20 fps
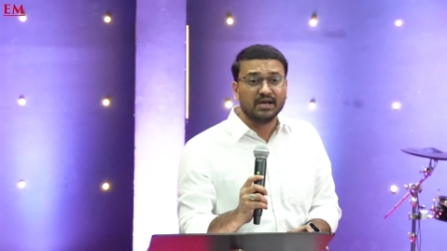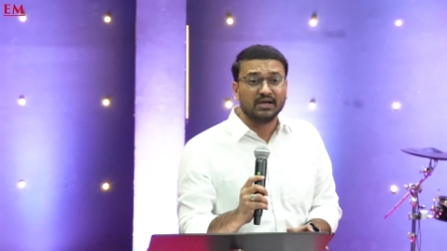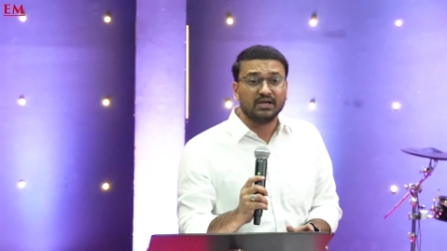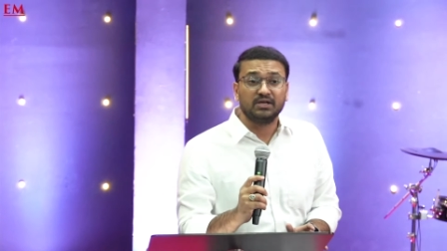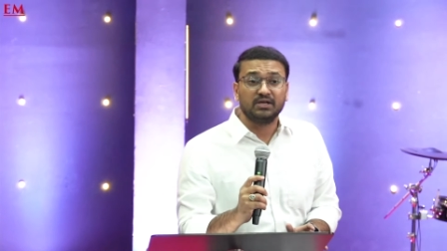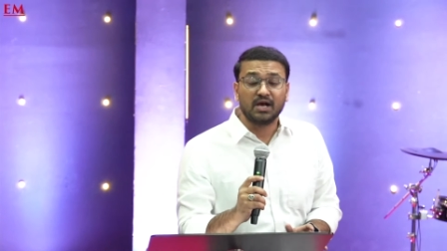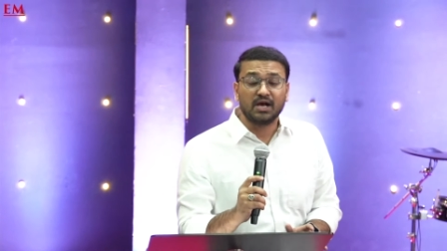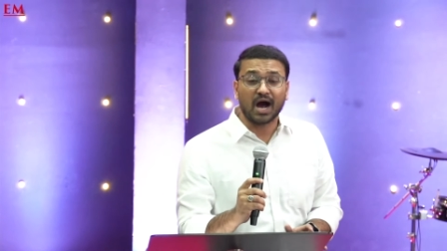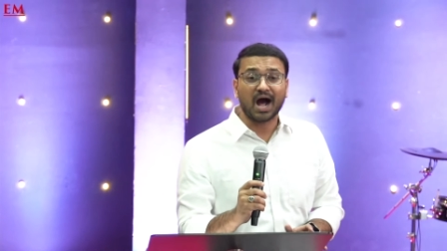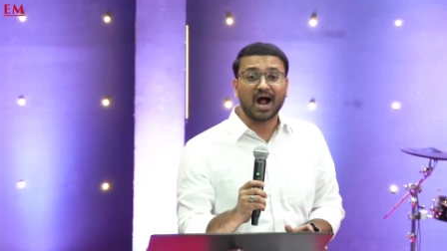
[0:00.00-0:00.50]

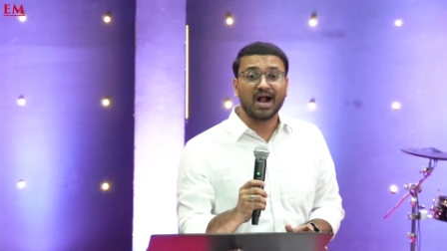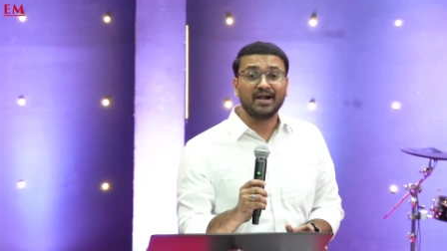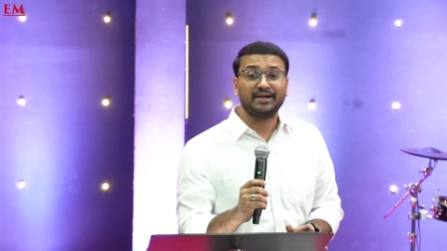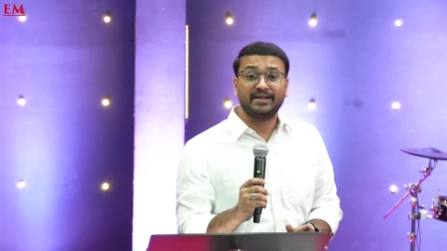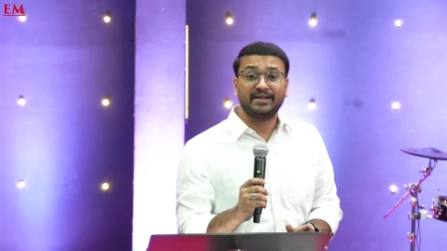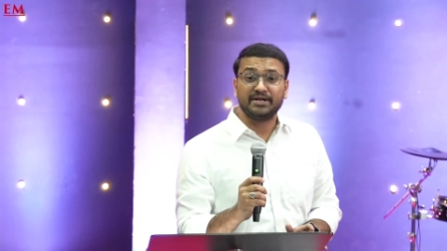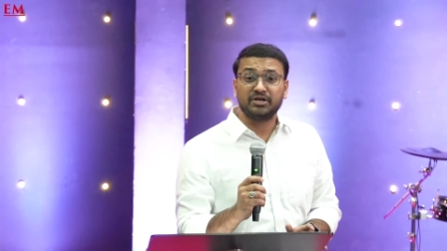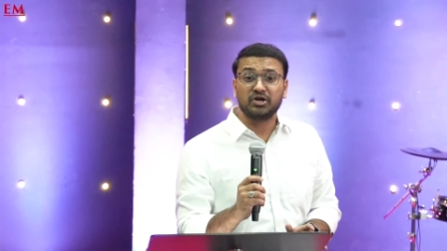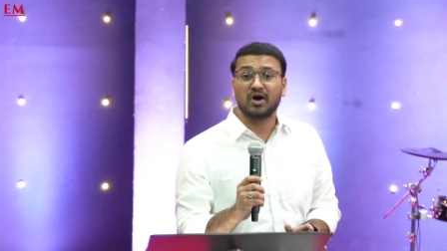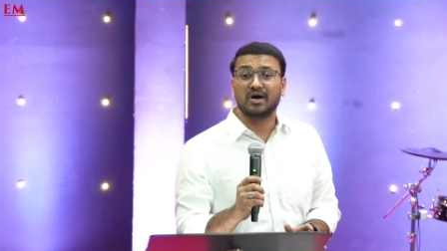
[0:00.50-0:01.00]
God
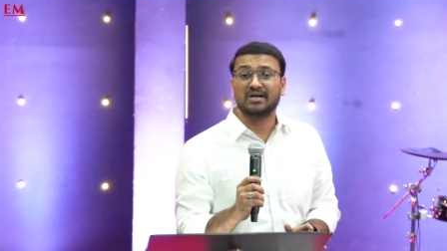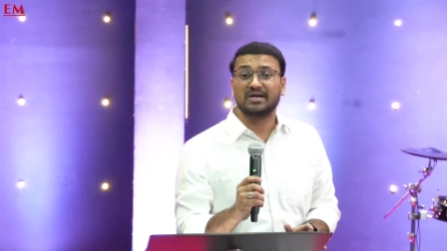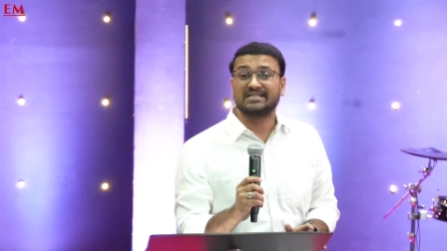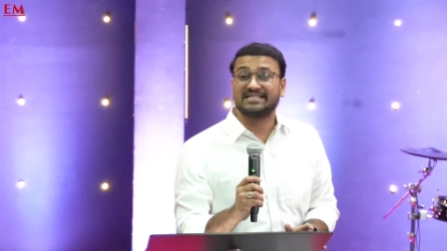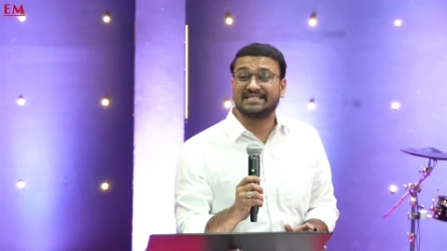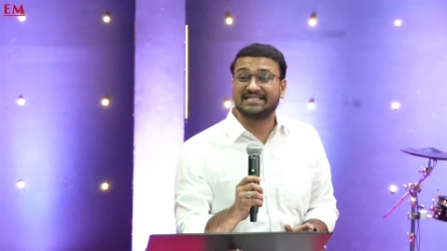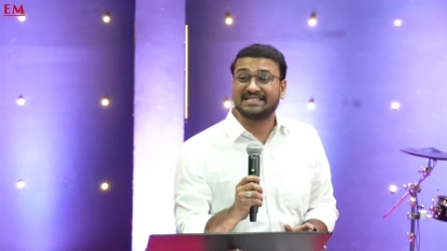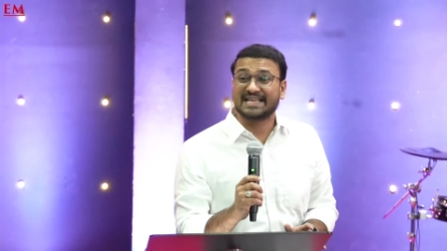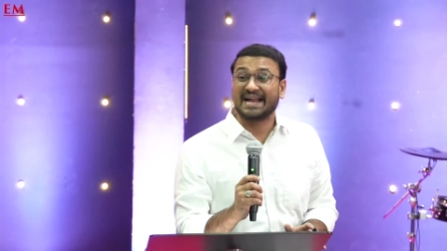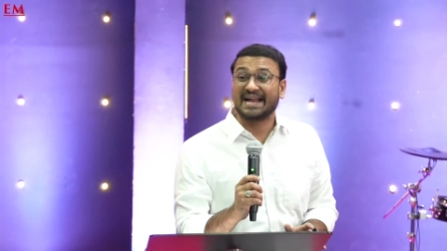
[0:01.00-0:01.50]
did not
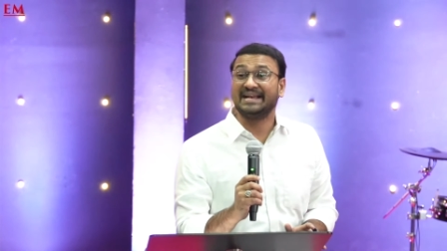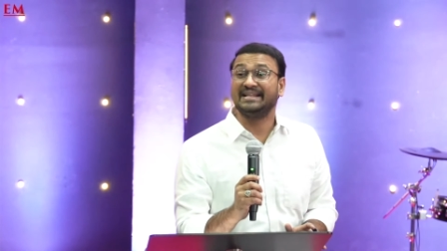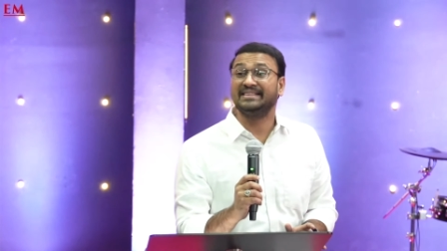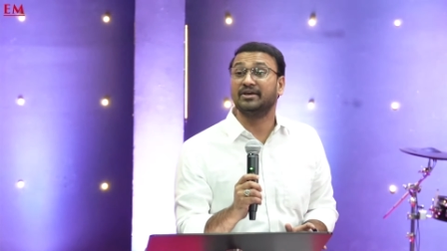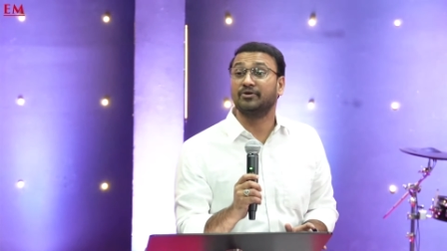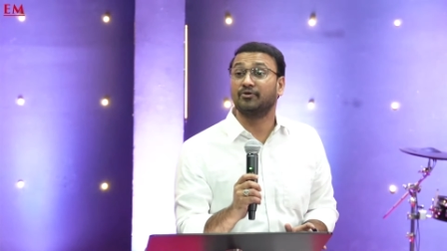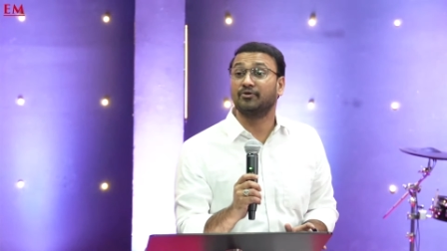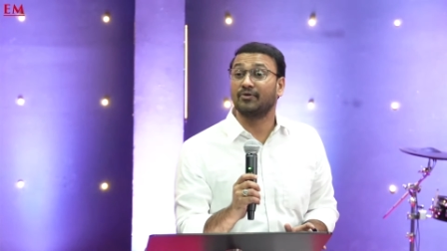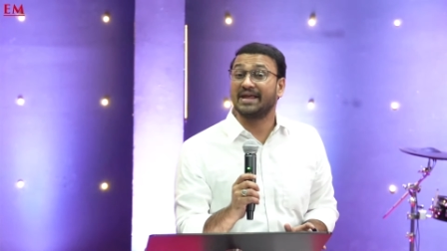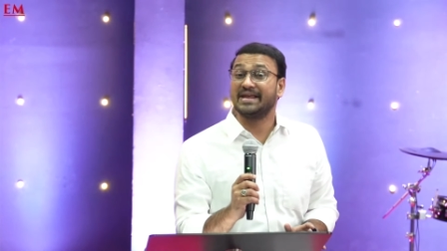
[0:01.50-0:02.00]
send the
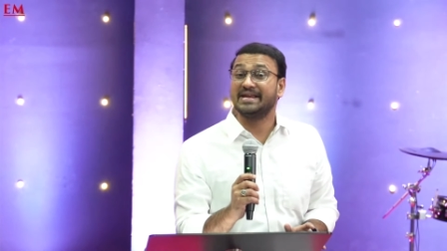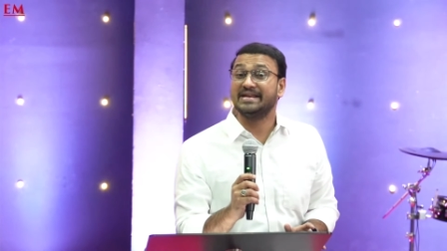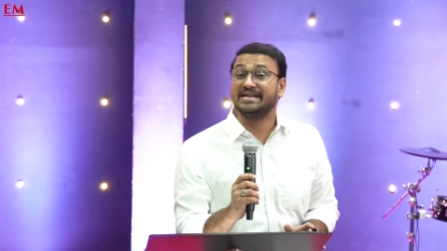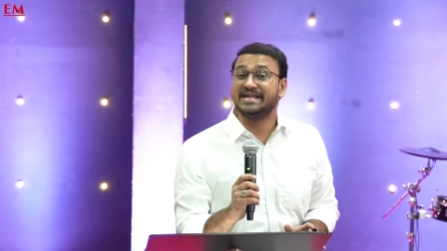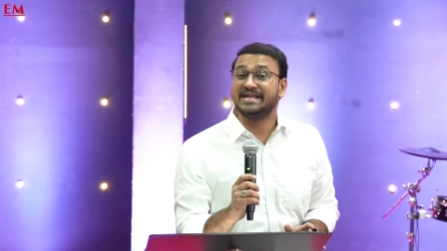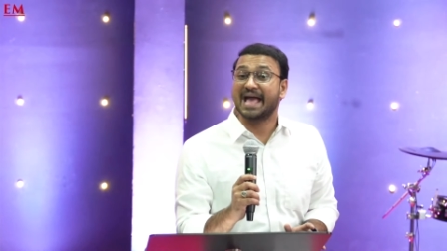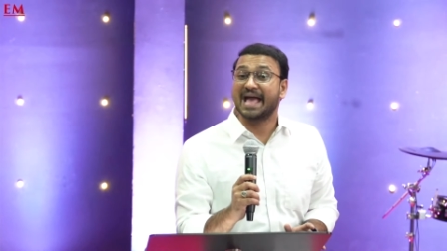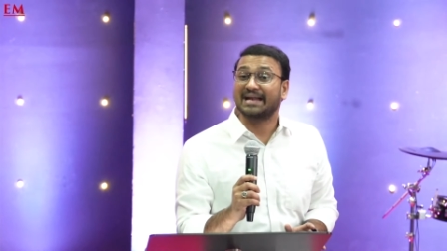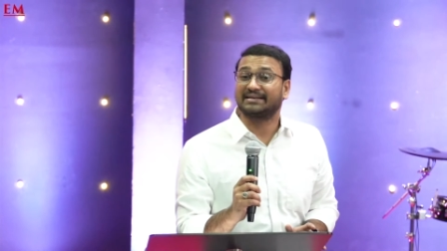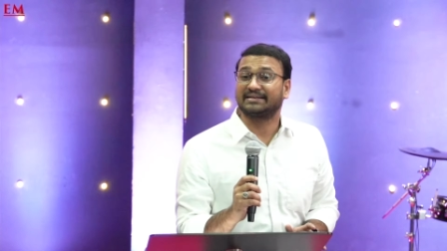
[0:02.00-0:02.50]
rain
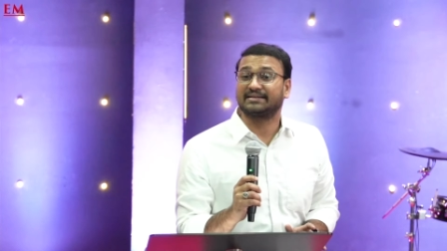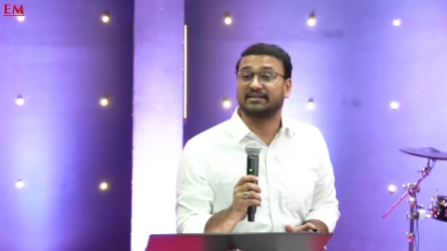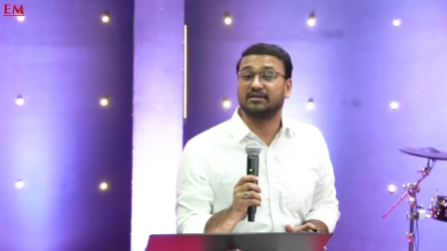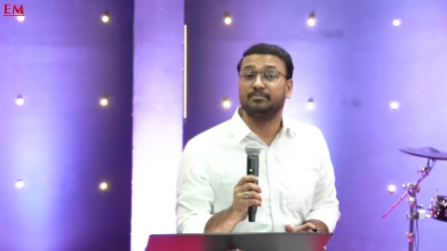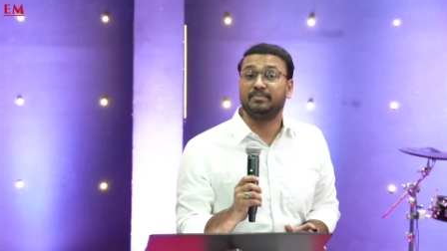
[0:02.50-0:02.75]
yet